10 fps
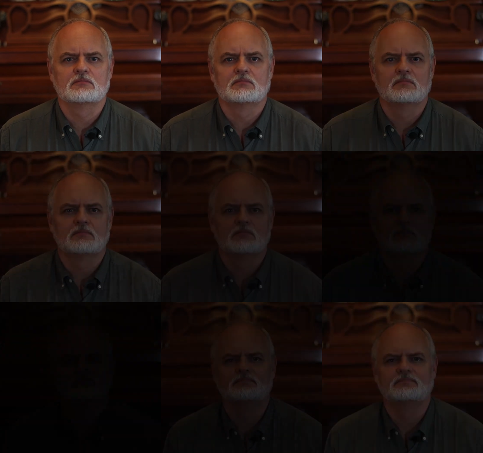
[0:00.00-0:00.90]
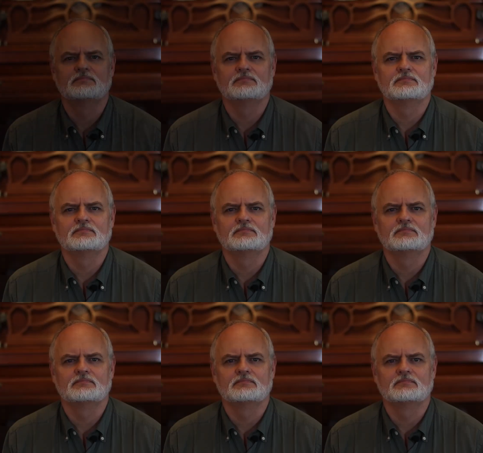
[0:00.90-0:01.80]

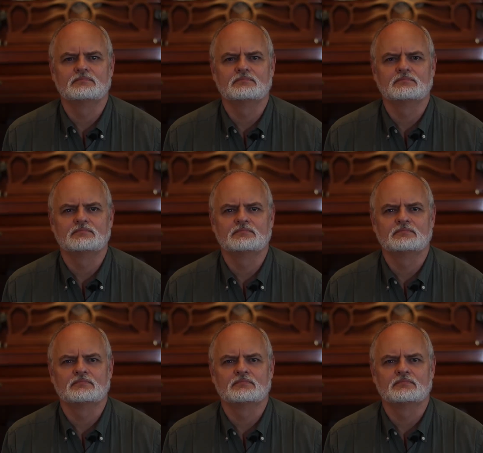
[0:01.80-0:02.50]
Nothing is said.